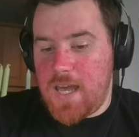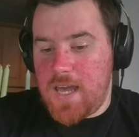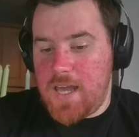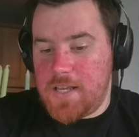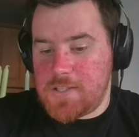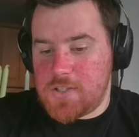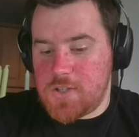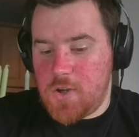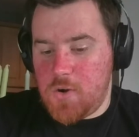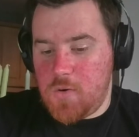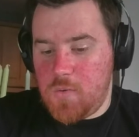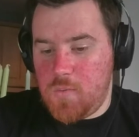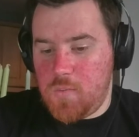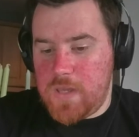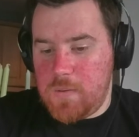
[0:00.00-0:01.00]

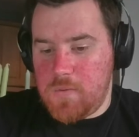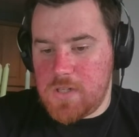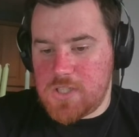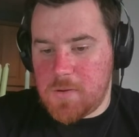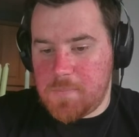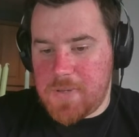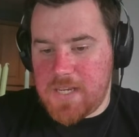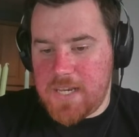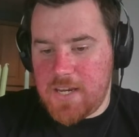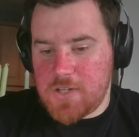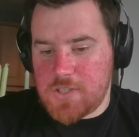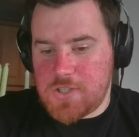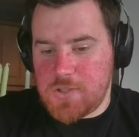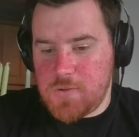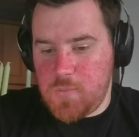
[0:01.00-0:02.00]
So we will jump in here
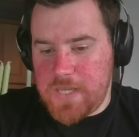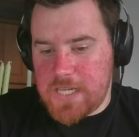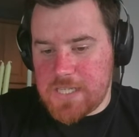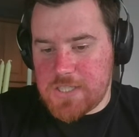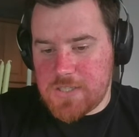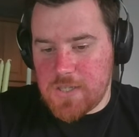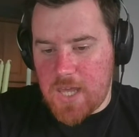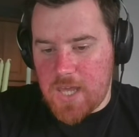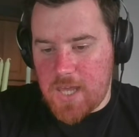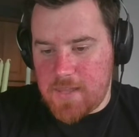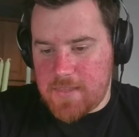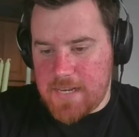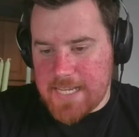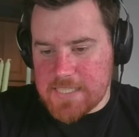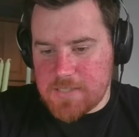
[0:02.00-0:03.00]
to
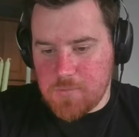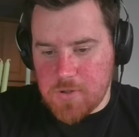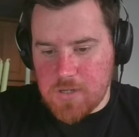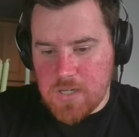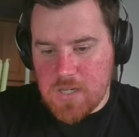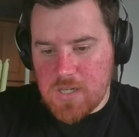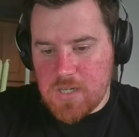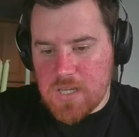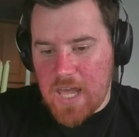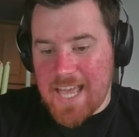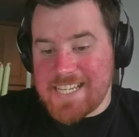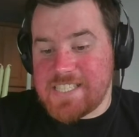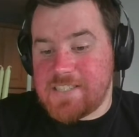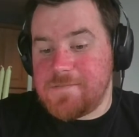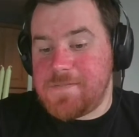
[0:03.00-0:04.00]
the next one.
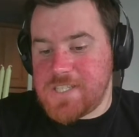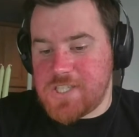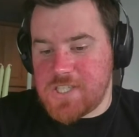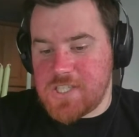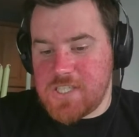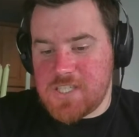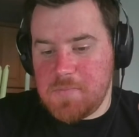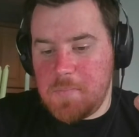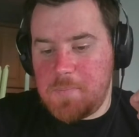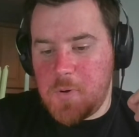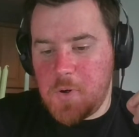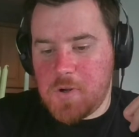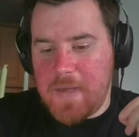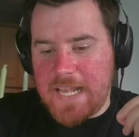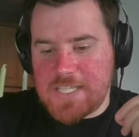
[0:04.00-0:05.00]
Divisions.
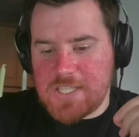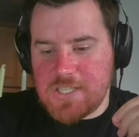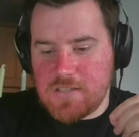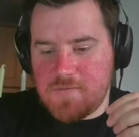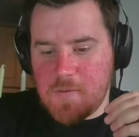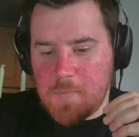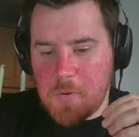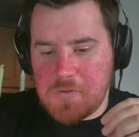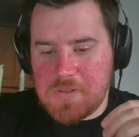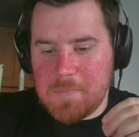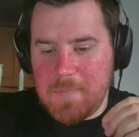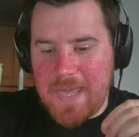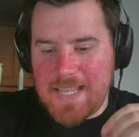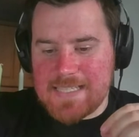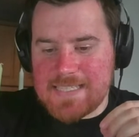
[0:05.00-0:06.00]
Book matches for both the
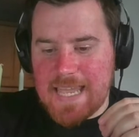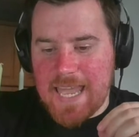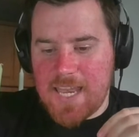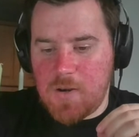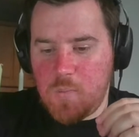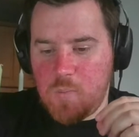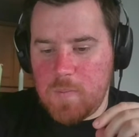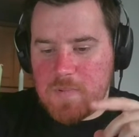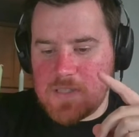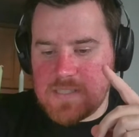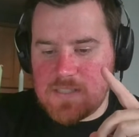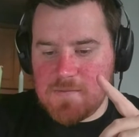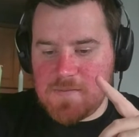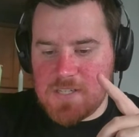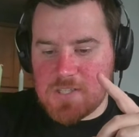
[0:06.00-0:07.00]
men's and women's
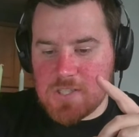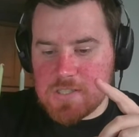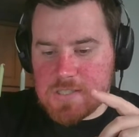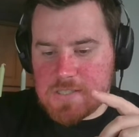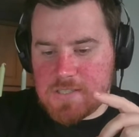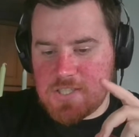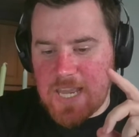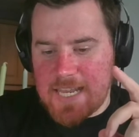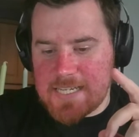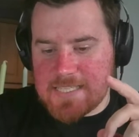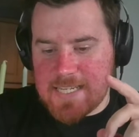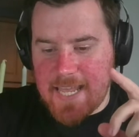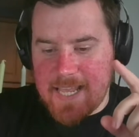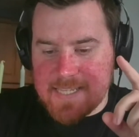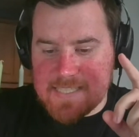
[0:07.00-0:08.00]
divisions. Challenge
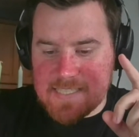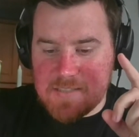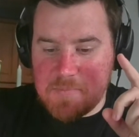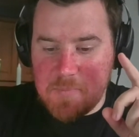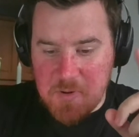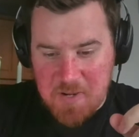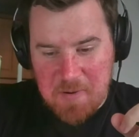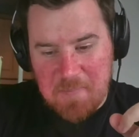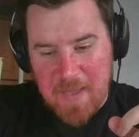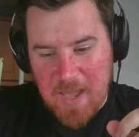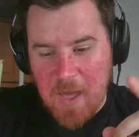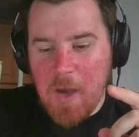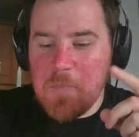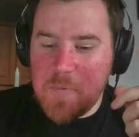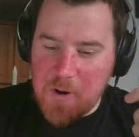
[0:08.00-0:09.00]
tasks. Book
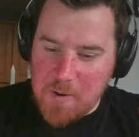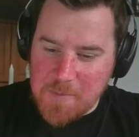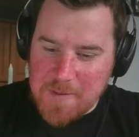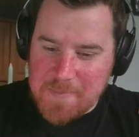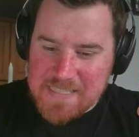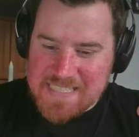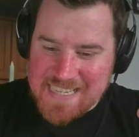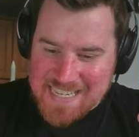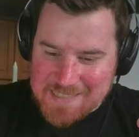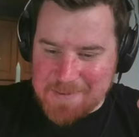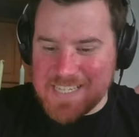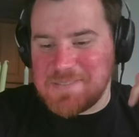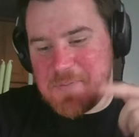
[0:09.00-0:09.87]
a women's singles match.